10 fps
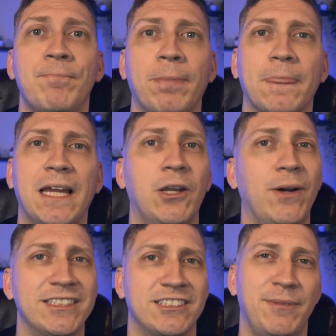I know
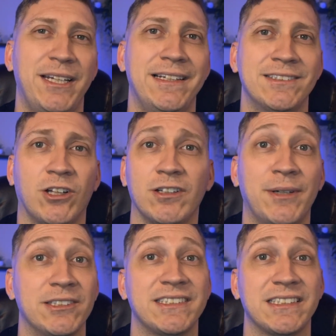estimating is all
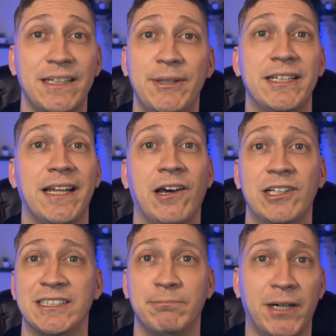about slimming down
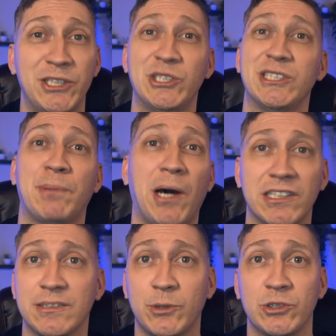as much as
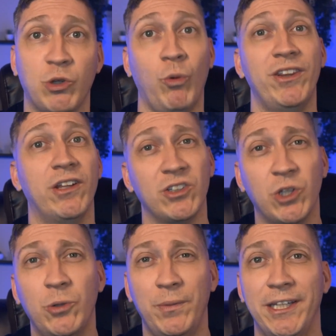possible to win the
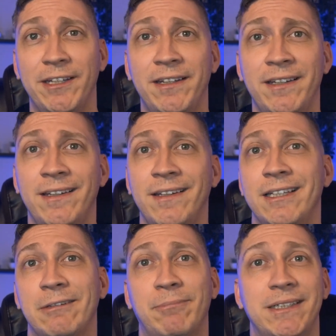low bid,
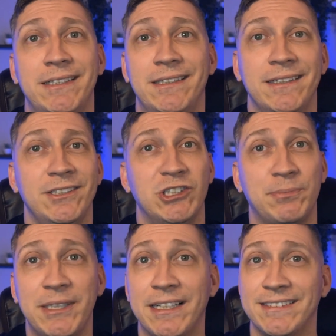but just
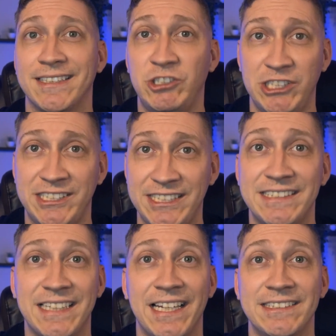because a GC
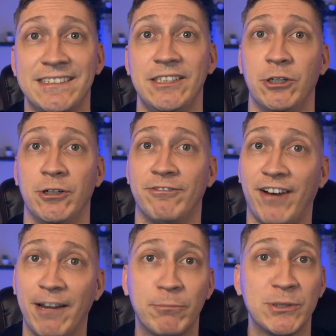says you're
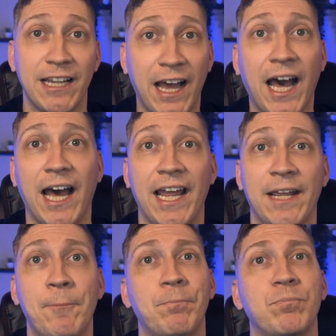5% high
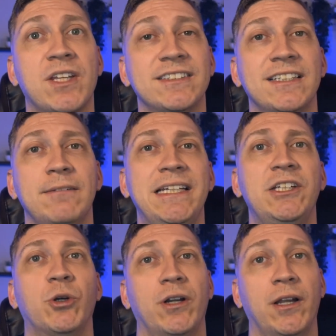doesn't mean
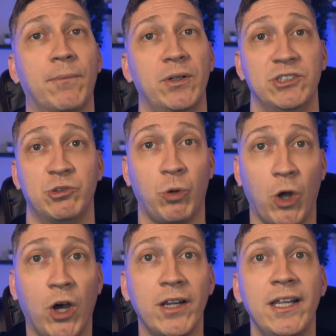your number is
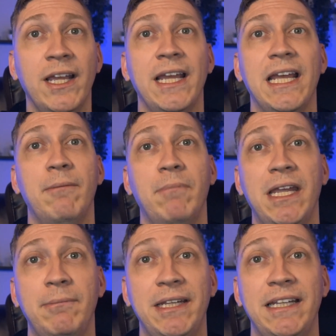wrong. It
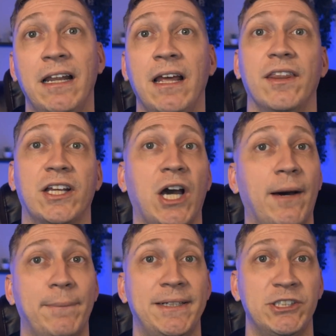may mean the
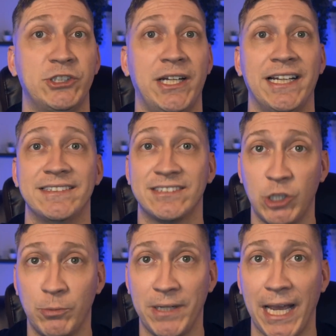competition has
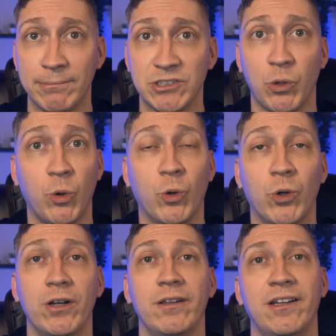scope gaps
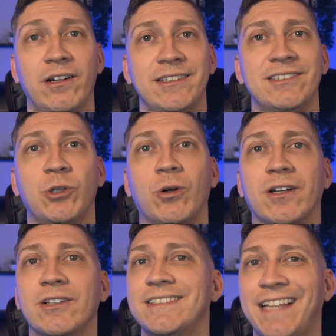or their
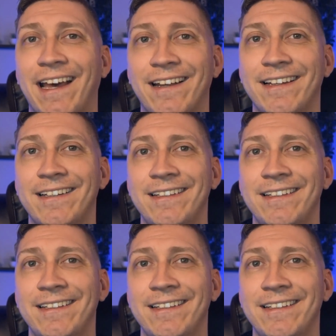historical data,